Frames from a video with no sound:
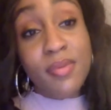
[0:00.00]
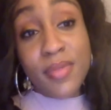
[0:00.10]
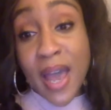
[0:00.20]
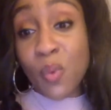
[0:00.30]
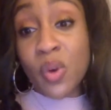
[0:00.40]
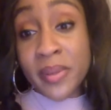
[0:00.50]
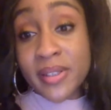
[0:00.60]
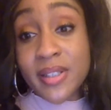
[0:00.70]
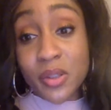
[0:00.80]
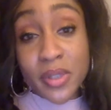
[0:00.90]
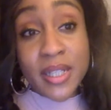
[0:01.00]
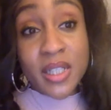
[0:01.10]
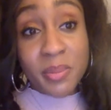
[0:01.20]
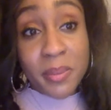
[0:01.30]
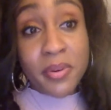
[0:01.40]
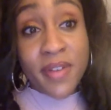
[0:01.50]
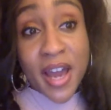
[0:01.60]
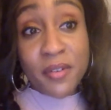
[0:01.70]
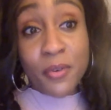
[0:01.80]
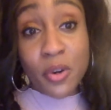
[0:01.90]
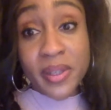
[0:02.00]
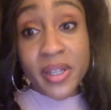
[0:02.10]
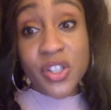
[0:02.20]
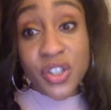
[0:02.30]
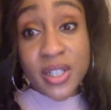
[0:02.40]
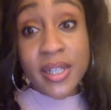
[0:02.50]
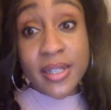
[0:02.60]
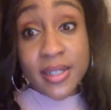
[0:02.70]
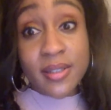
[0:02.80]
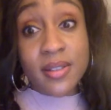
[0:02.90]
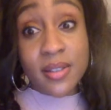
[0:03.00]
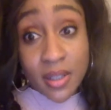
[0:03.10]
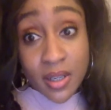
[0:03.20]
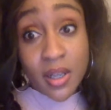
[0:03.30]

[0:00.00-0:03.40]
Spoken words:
that woman still needs to be provided for because she is